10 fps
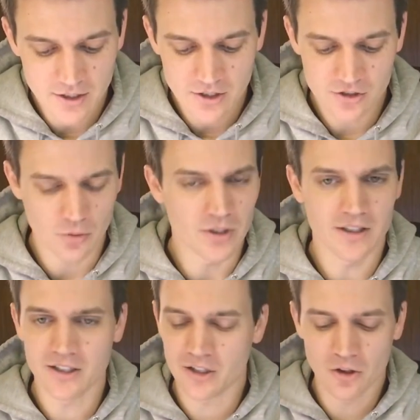So
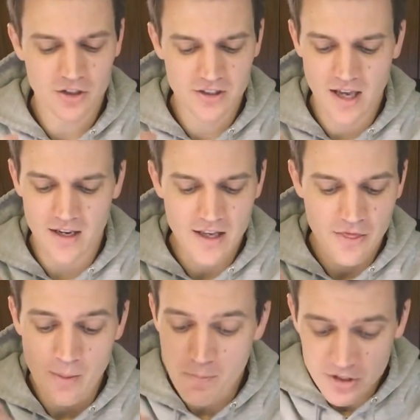it looks at
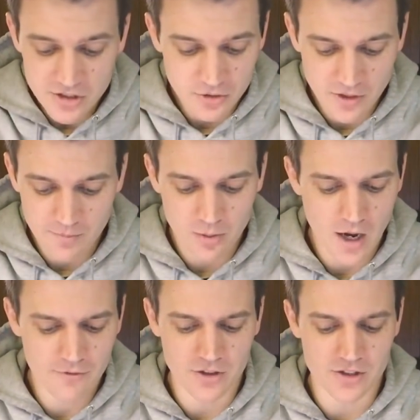the mystery of
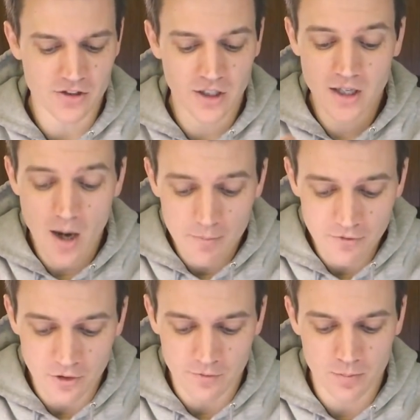providence, the
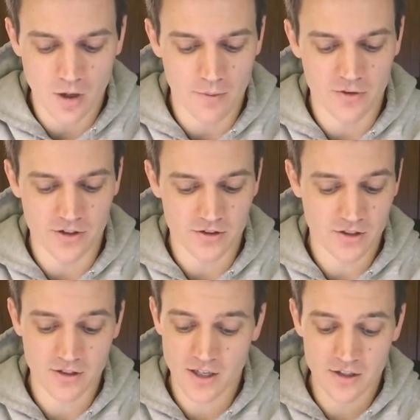comfort of providence,
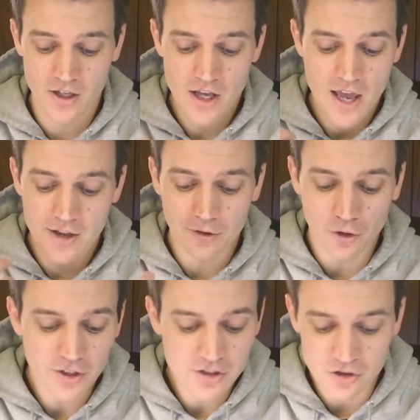and
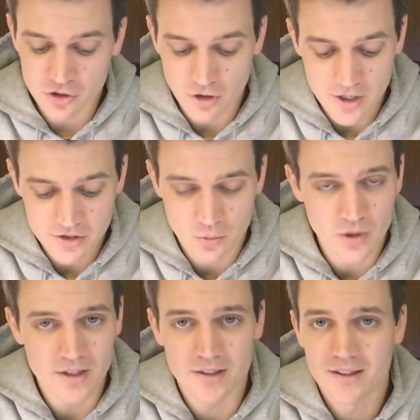learning to trust
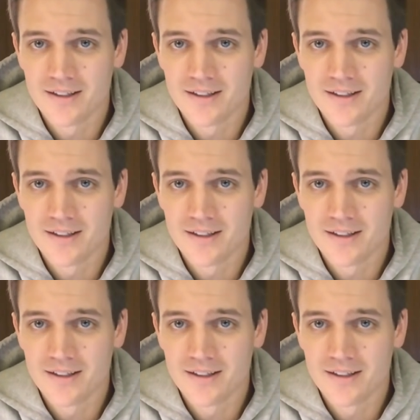when